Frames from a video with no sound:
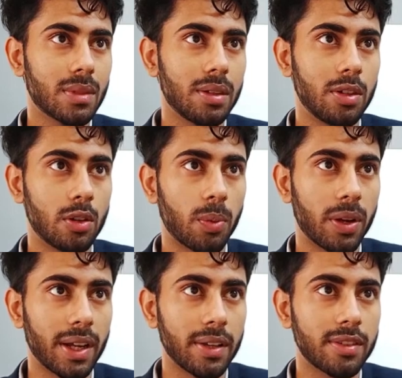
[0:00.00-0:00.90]

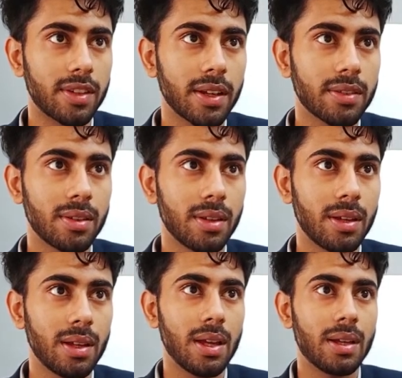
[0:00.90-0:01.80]
0.96
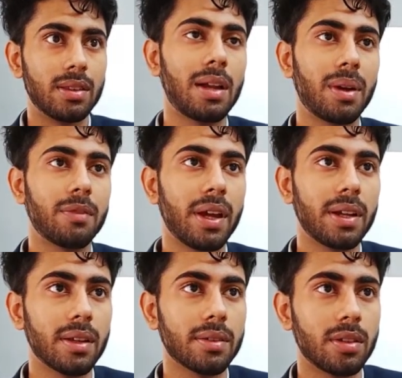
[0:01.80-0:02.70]
and my weight
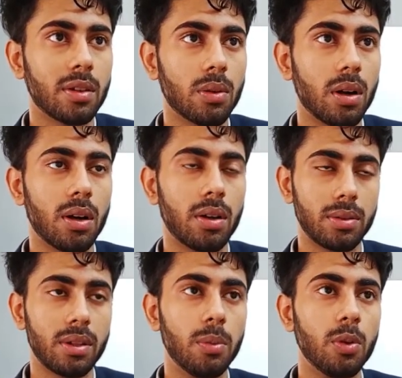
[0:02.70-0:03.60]
is
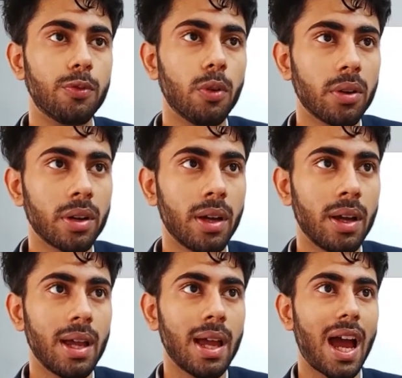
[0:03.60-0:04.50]
W4
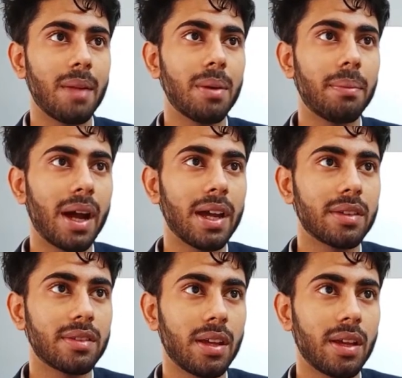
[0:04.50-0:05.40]
and my
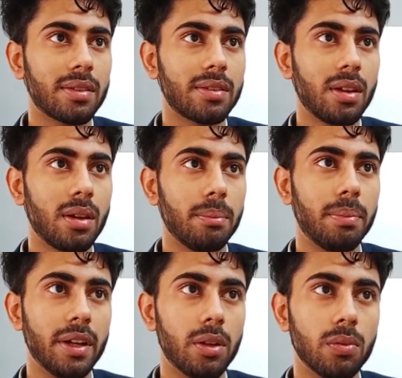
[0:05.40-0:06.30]
bias is
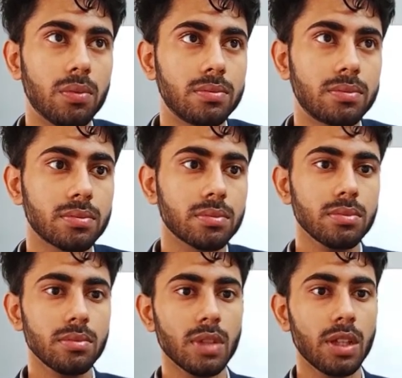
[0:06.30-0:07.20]
B2.
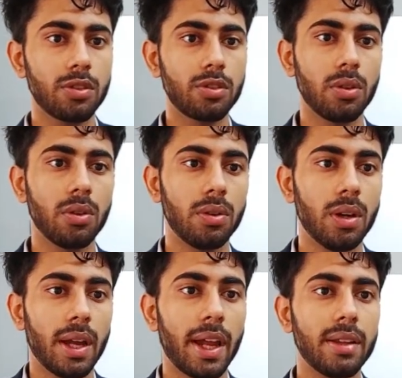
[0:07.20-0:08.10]
So
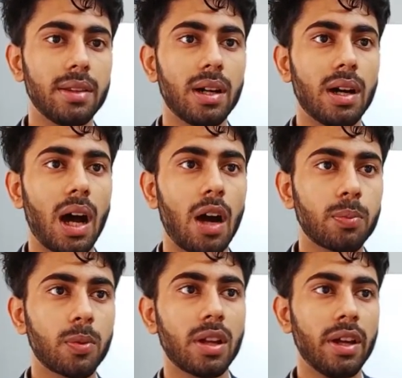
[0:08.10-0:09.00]
in the
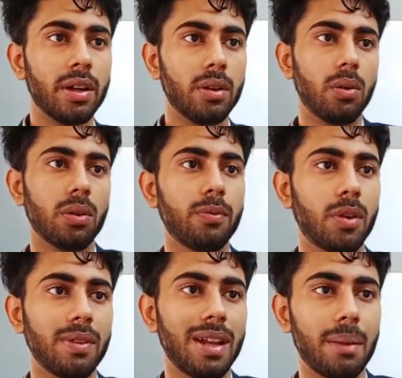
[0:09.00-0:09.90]
output layer node,
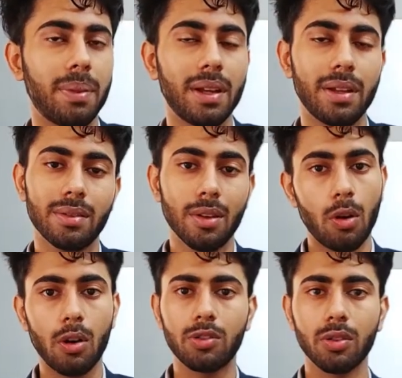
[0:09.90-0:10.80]
what will happen is
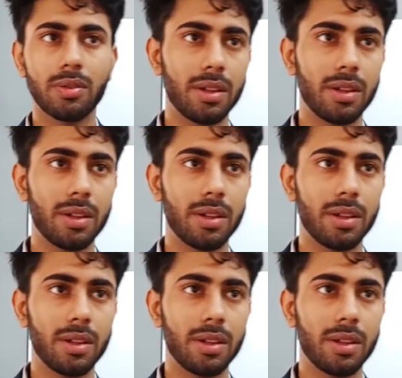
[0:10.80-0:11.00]
also,